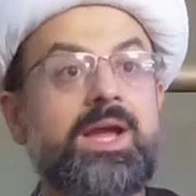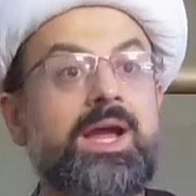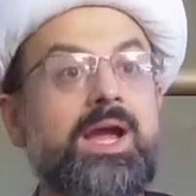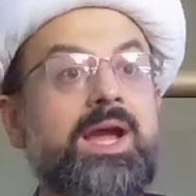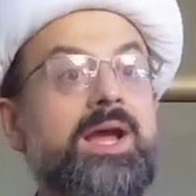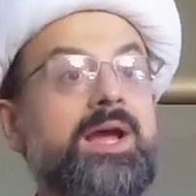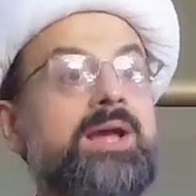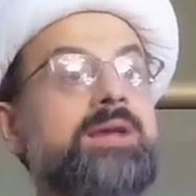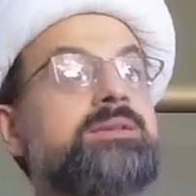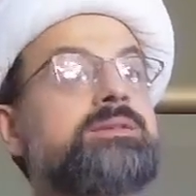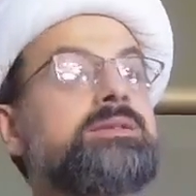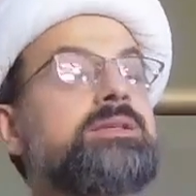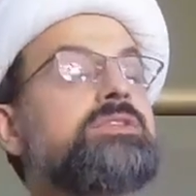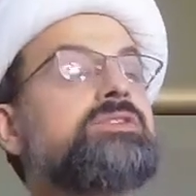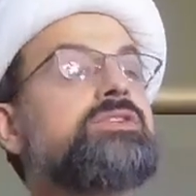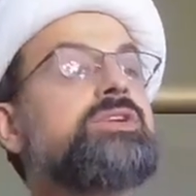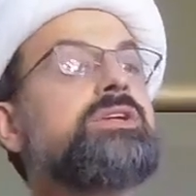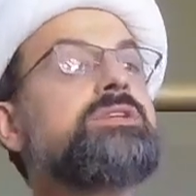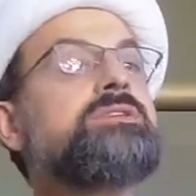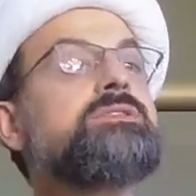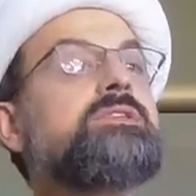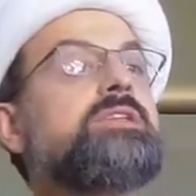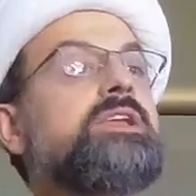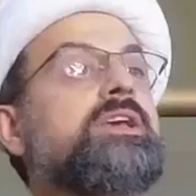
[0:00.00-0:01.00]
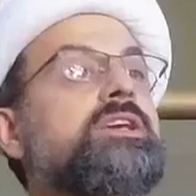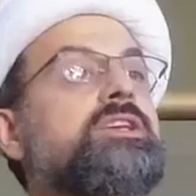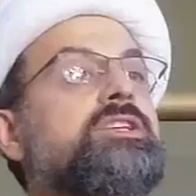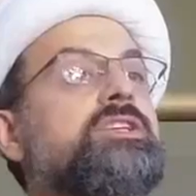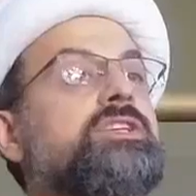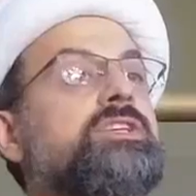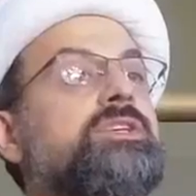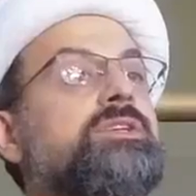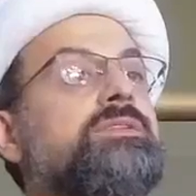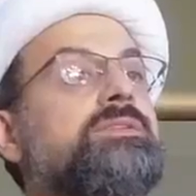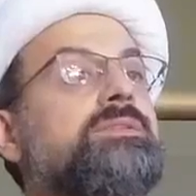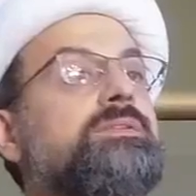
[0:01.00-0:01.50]
As a
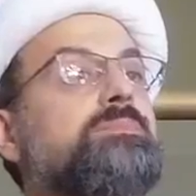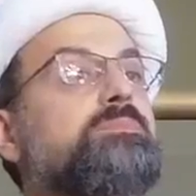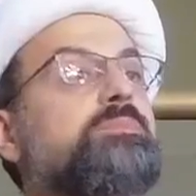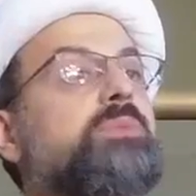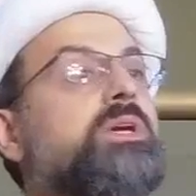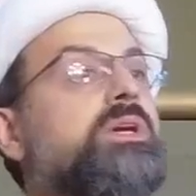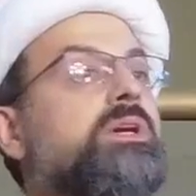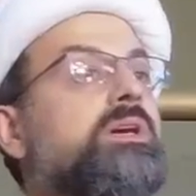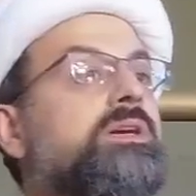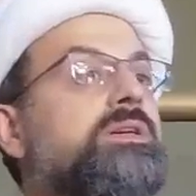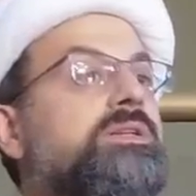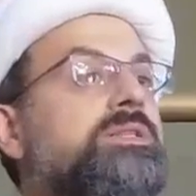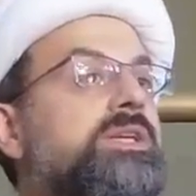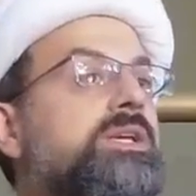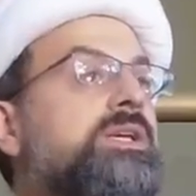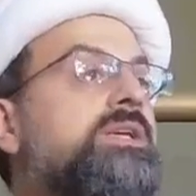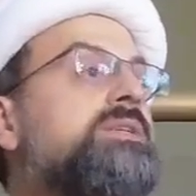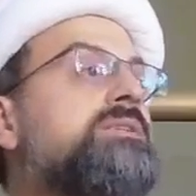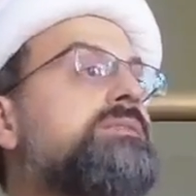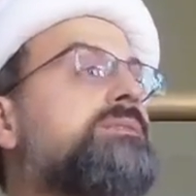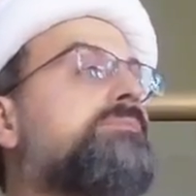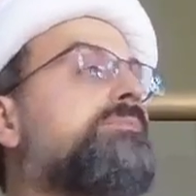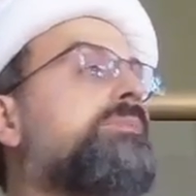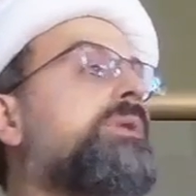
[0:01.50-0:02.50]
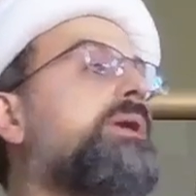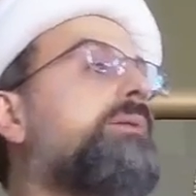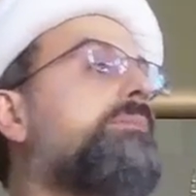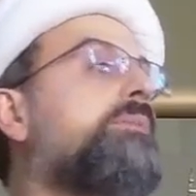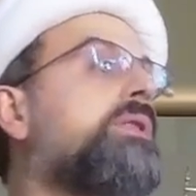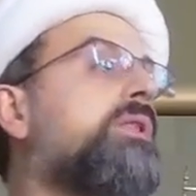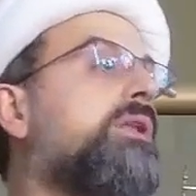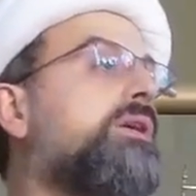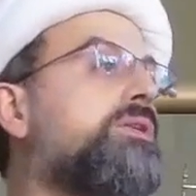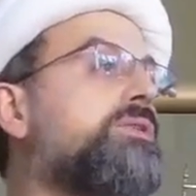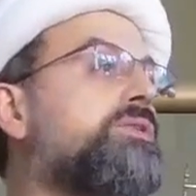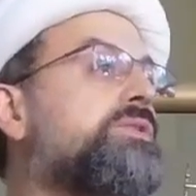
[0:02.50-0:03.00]
translation, because he
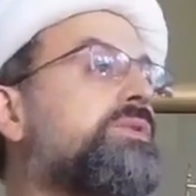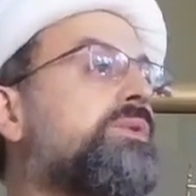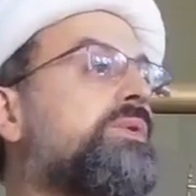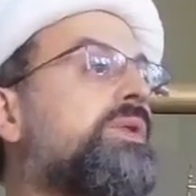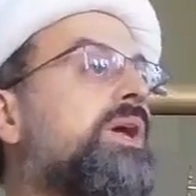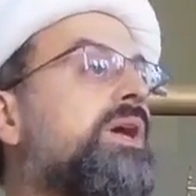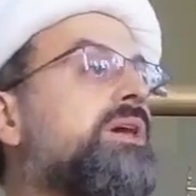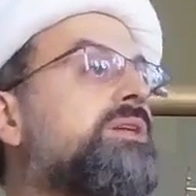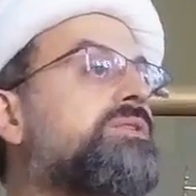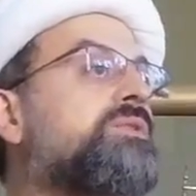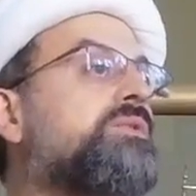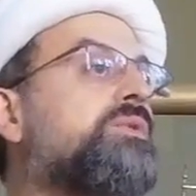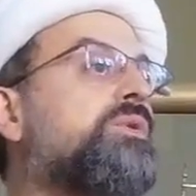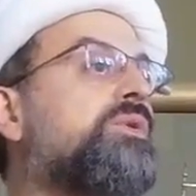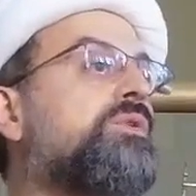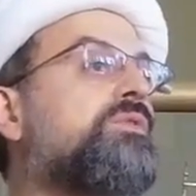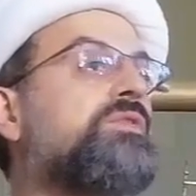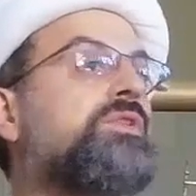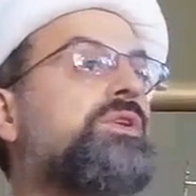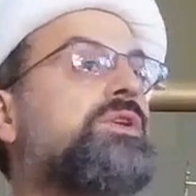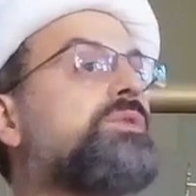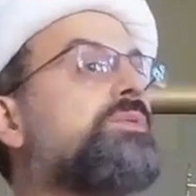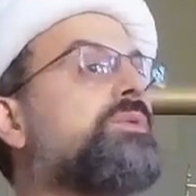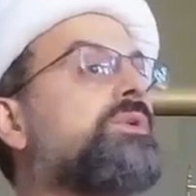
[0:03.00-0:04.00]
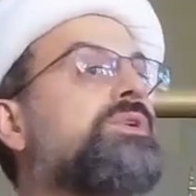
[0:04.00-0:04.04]
belongs to that school of thought,